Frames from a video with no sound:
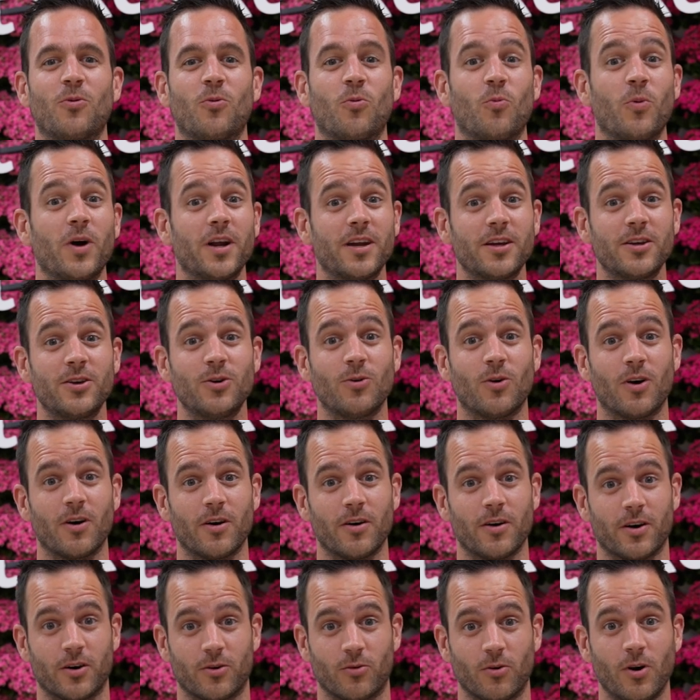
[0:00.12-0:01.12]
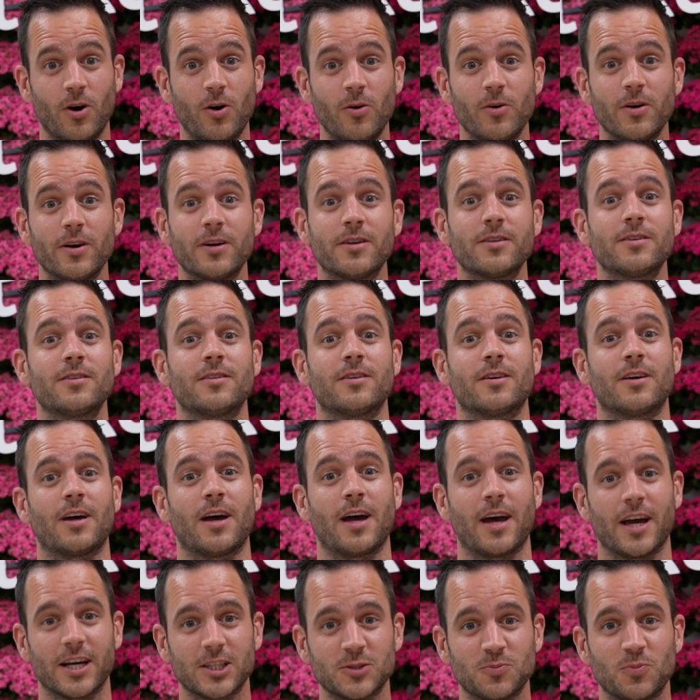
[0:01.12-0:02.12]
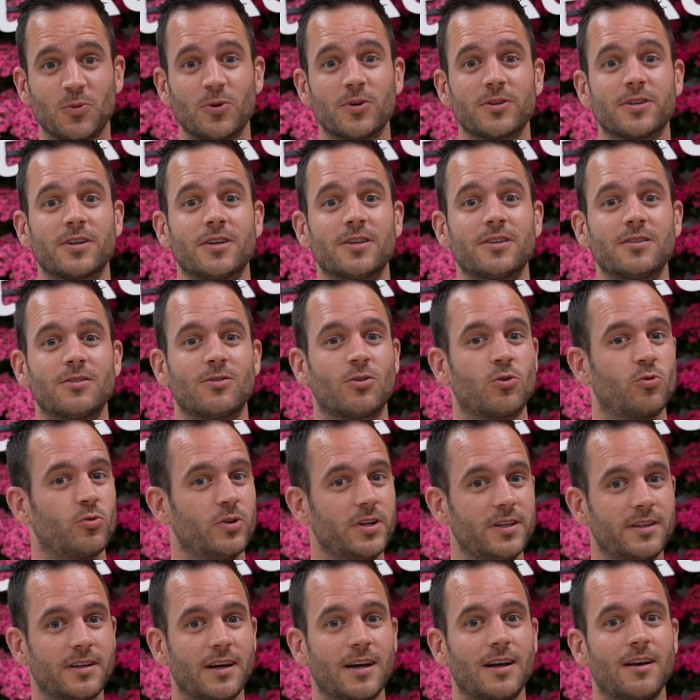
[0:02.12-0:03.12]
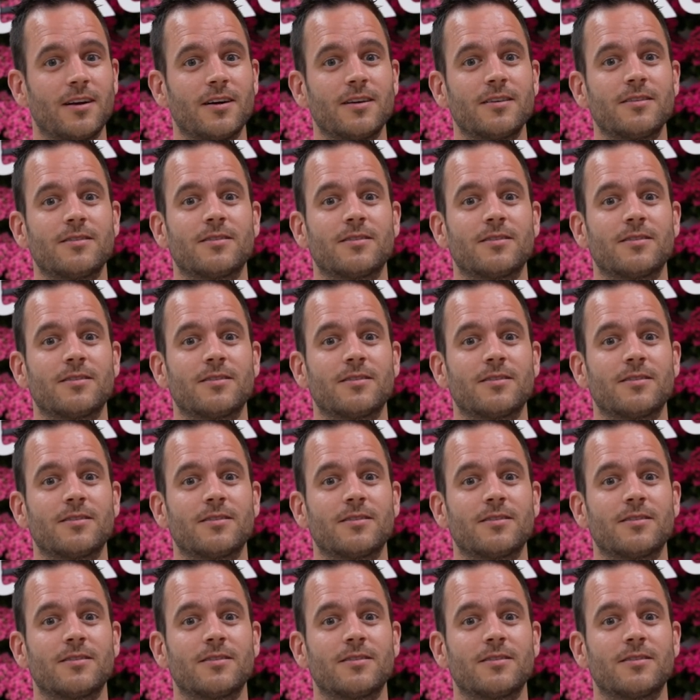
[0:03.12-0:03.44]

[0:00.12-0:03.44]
Whether you are a grower, exporter or retailer,